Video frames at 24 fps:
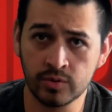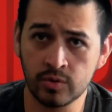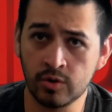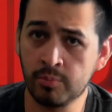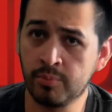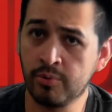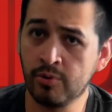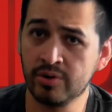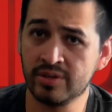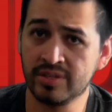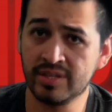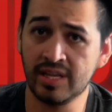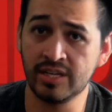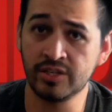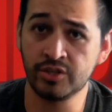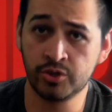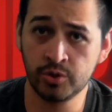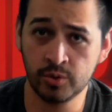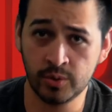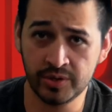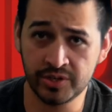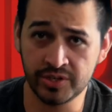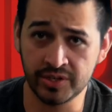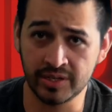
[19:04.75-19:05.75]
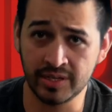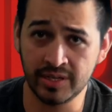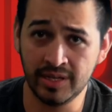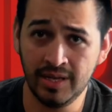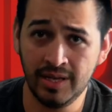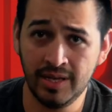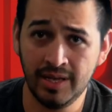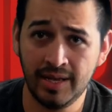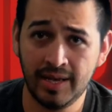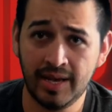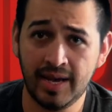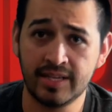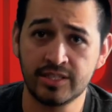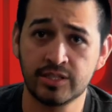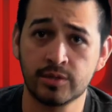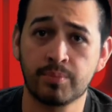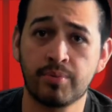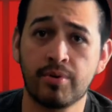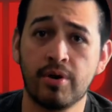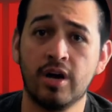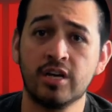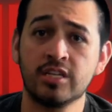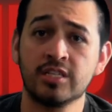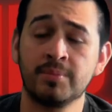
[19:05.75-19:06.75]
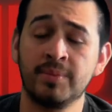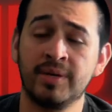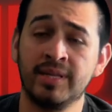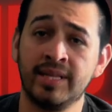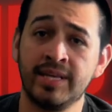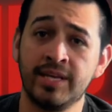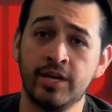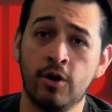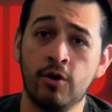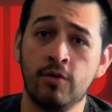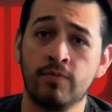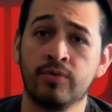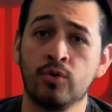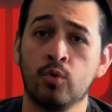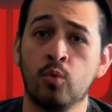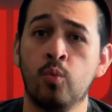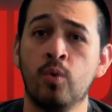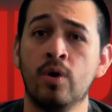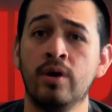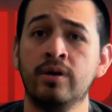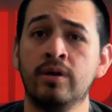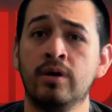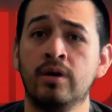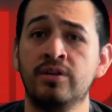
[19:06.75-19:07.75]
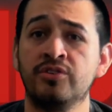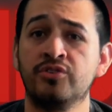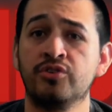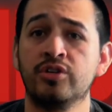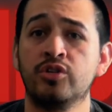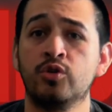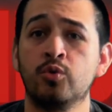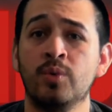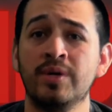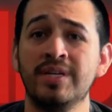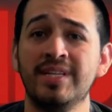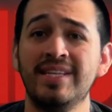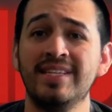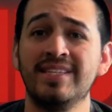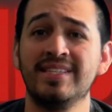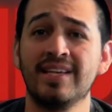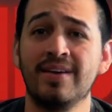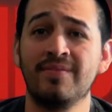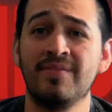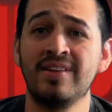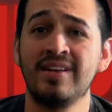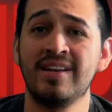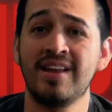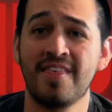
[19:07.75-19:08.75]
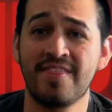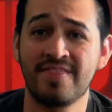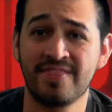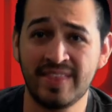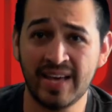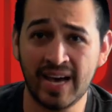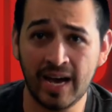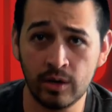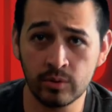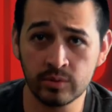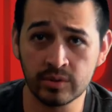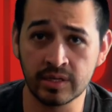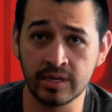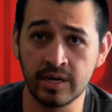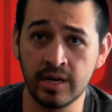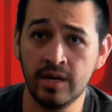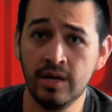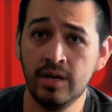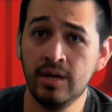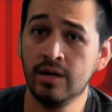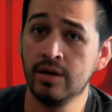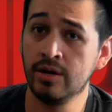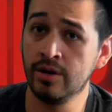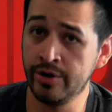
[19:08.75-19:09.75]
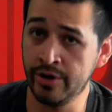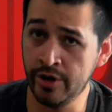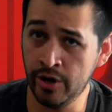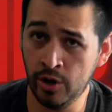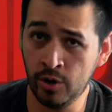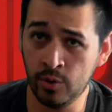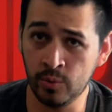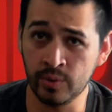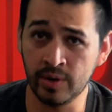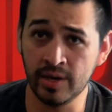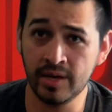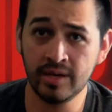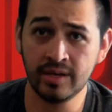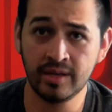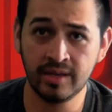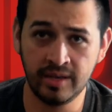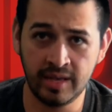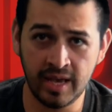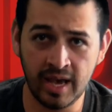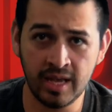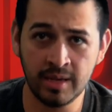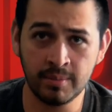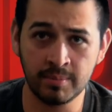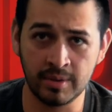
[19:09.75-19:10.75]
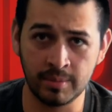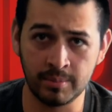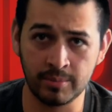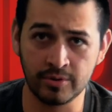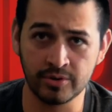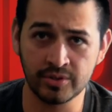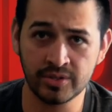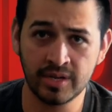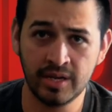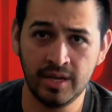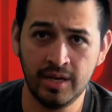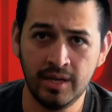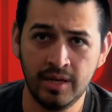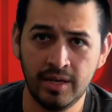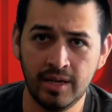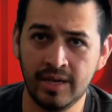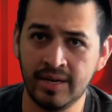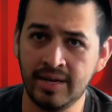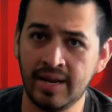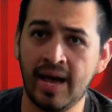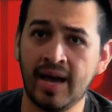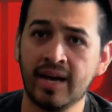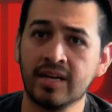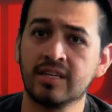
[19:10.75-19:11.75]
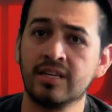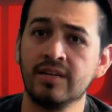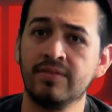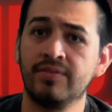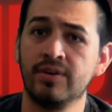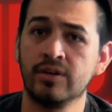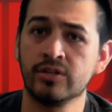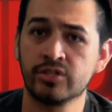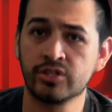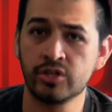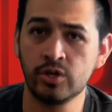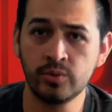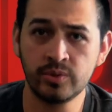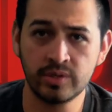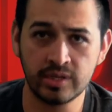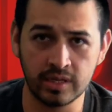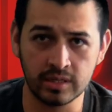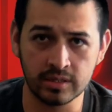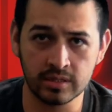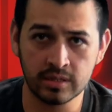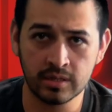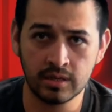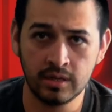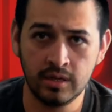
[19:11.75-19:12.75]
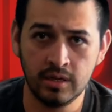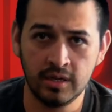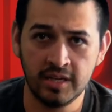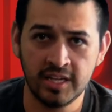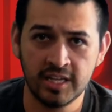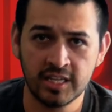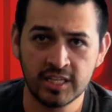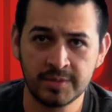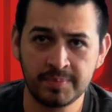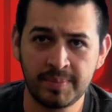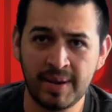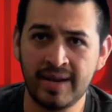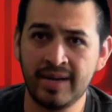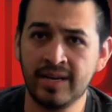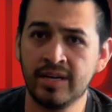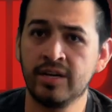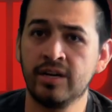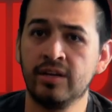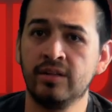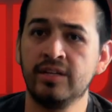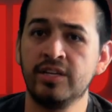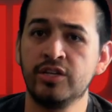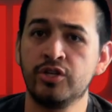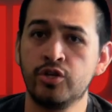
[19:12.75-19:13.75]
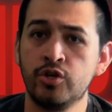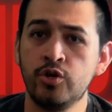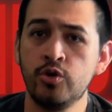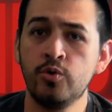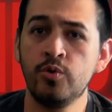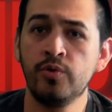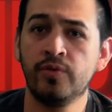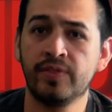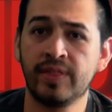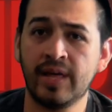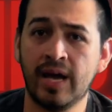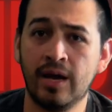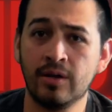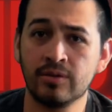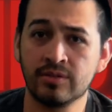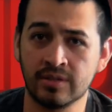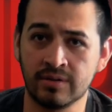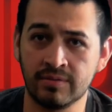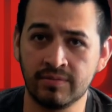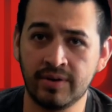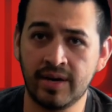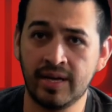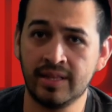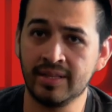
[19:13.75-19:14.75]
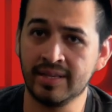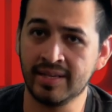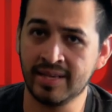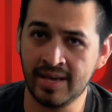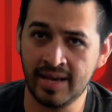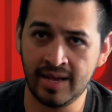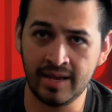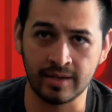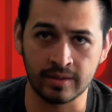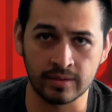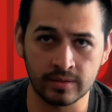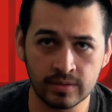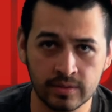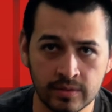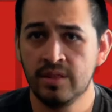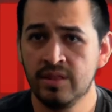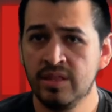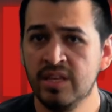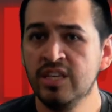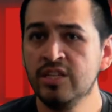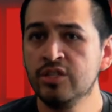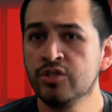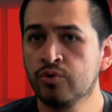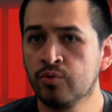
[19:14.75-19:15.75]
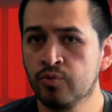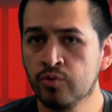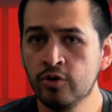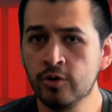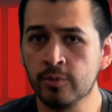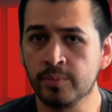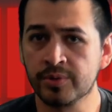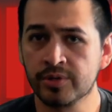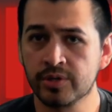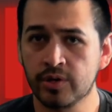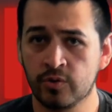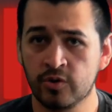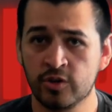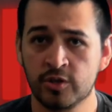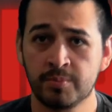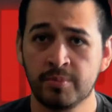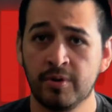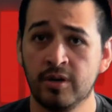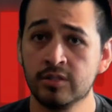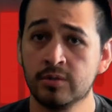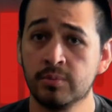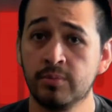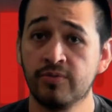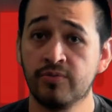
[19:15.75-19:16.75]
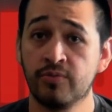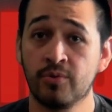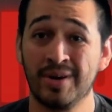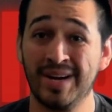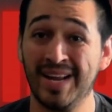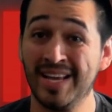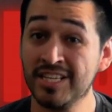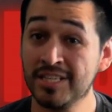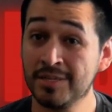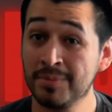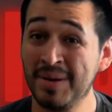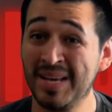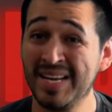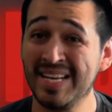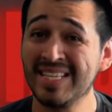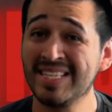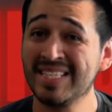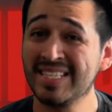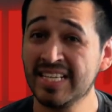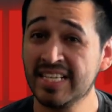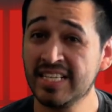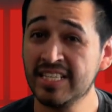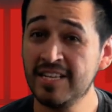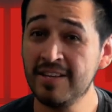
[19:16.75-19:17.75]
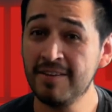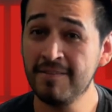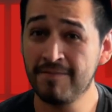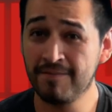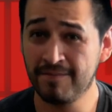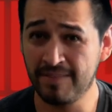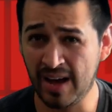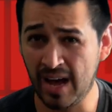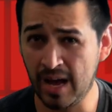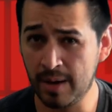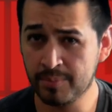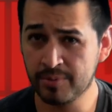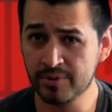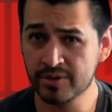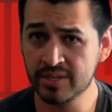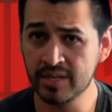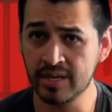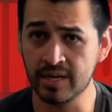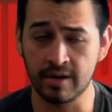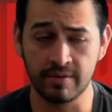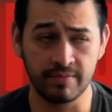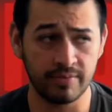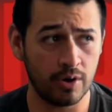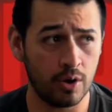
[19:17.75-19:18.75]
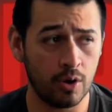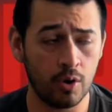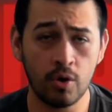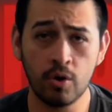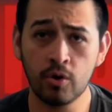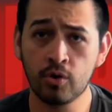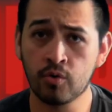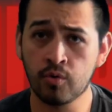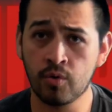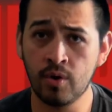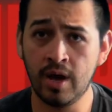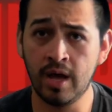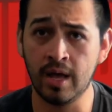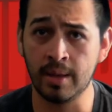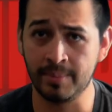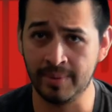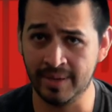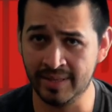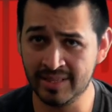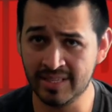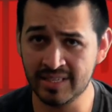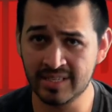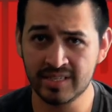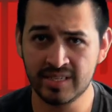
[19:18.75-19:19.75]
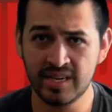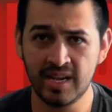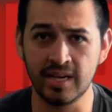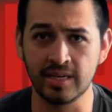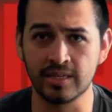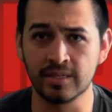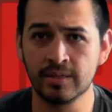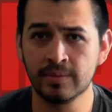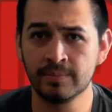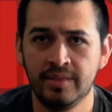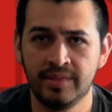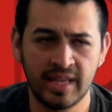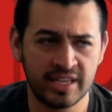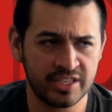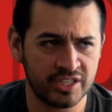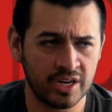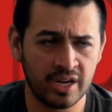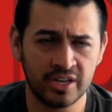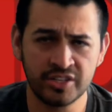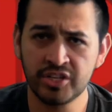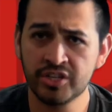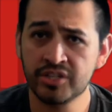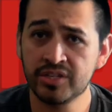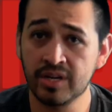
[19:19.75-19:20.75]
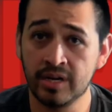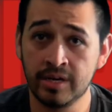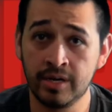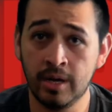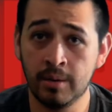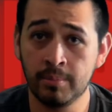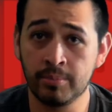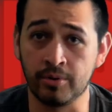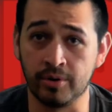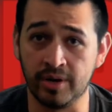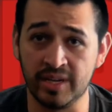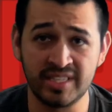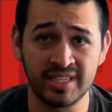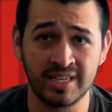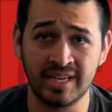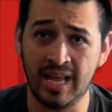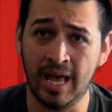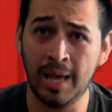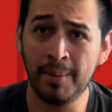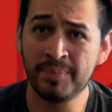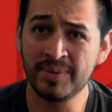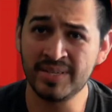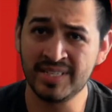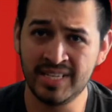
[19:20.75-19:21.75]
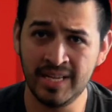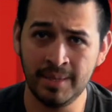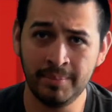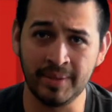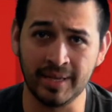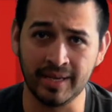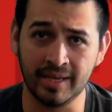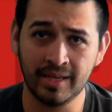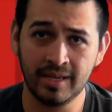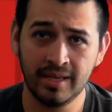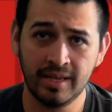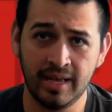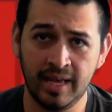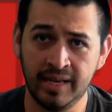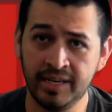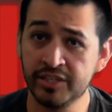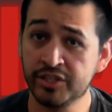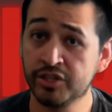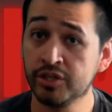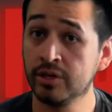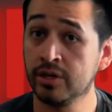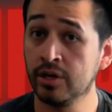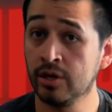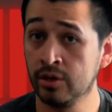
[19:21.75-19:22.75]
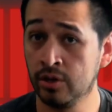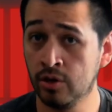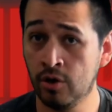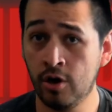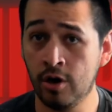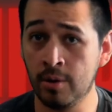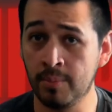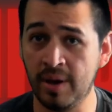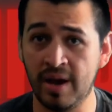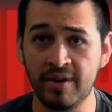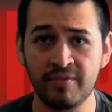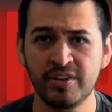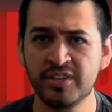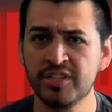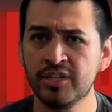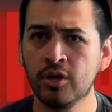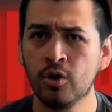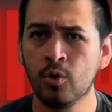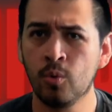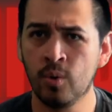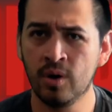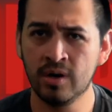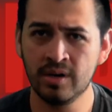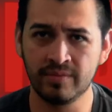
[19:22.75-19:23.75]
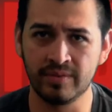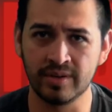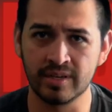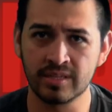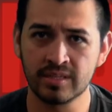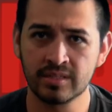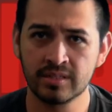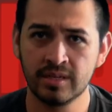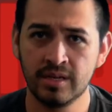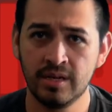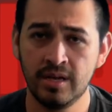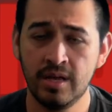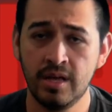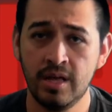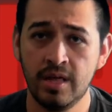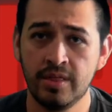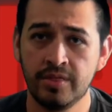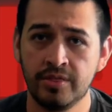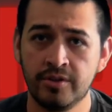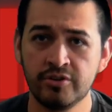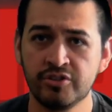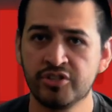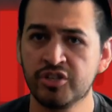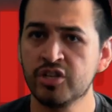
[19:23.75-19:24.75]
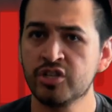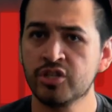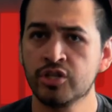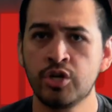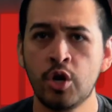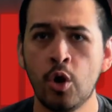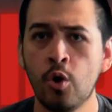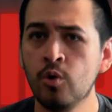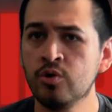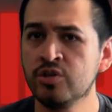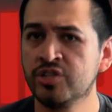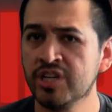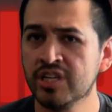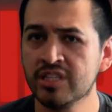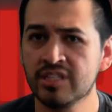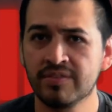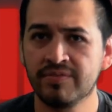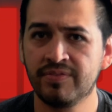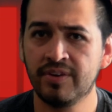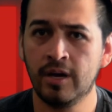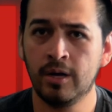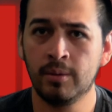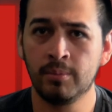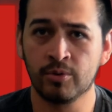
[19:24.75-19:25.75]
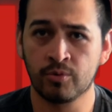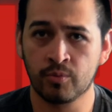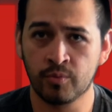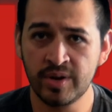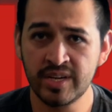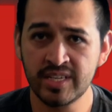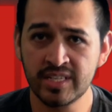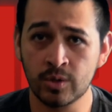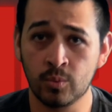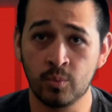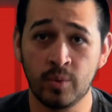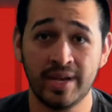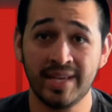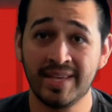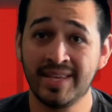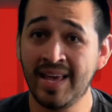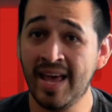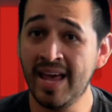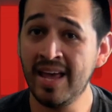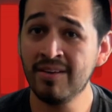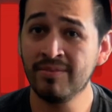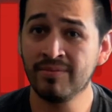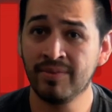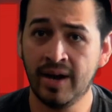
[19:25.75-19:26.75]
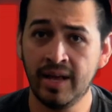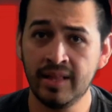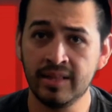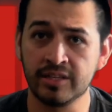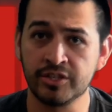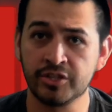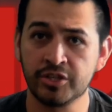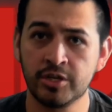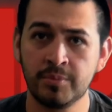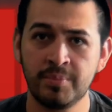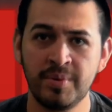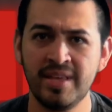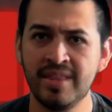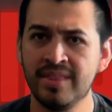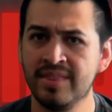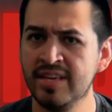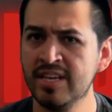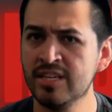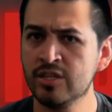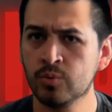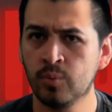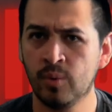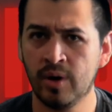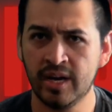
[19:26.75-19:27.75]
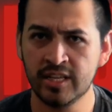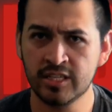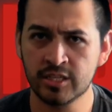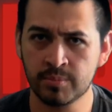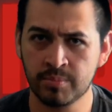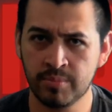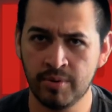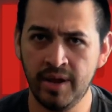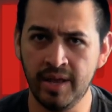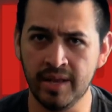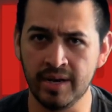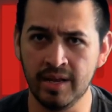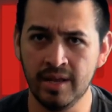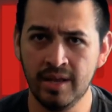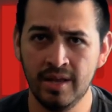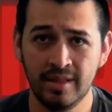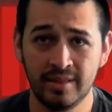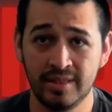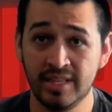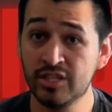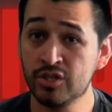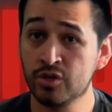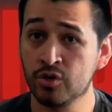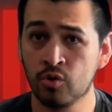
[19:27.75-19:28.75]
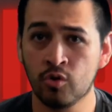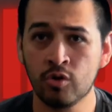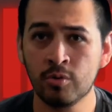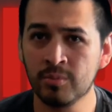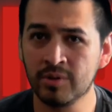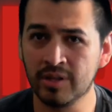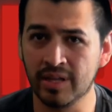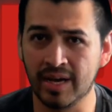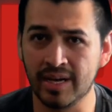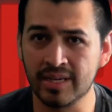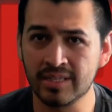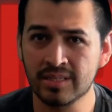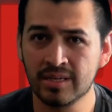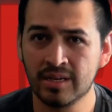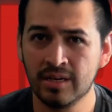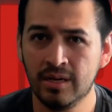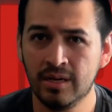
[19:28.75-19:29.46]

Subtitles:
reports that Georgia has approximately over 127,000 known gang members and active associates, spanning nearly 2,000 violent gangs. These groups are responsible for an estimated 65% of all crime in the state. That's not just a number, it's an epidemic, and it should alarm every single one of us. There's just no justifiable reason why gang violence should be this widespread, this normalized.